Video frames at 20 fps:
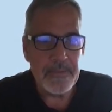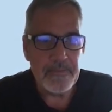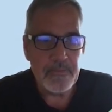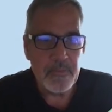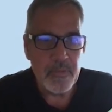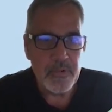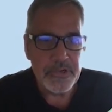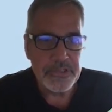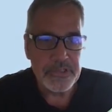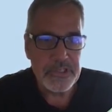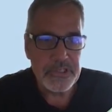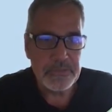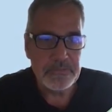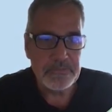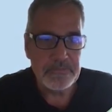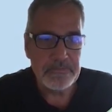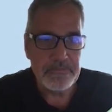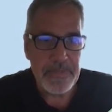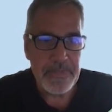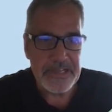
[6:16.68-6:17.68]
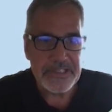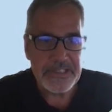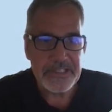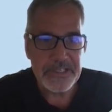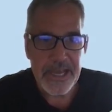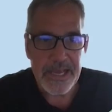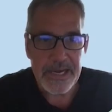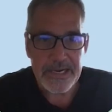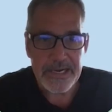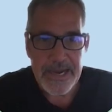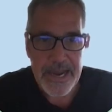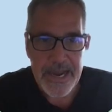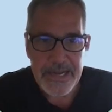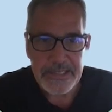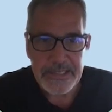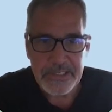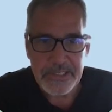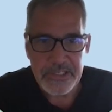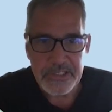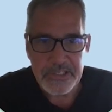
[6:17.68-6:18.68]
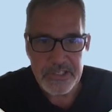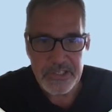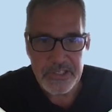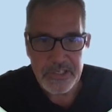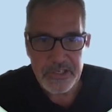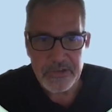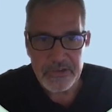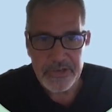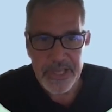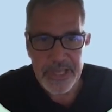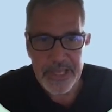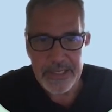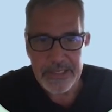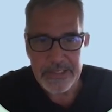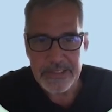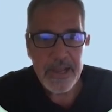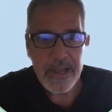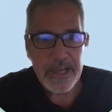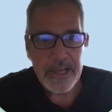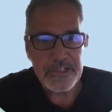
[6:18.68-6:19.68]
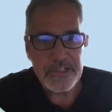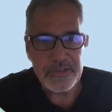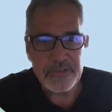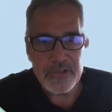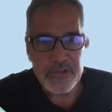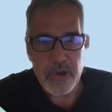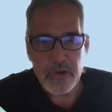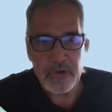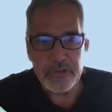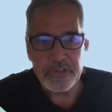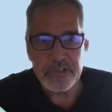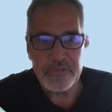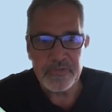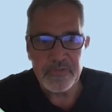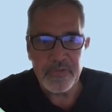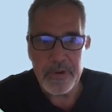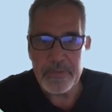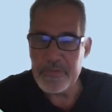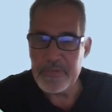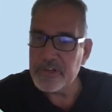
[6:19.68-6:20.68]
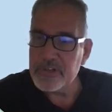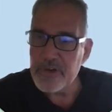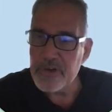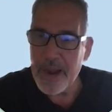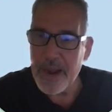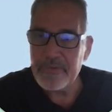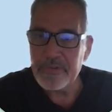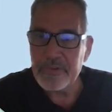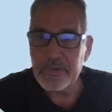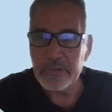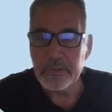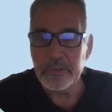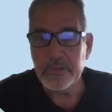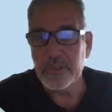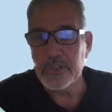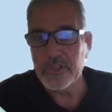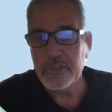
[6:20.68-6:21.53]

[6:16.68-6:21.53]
which makes it kind of nice because you do get, as you'll notice from the drive-through and the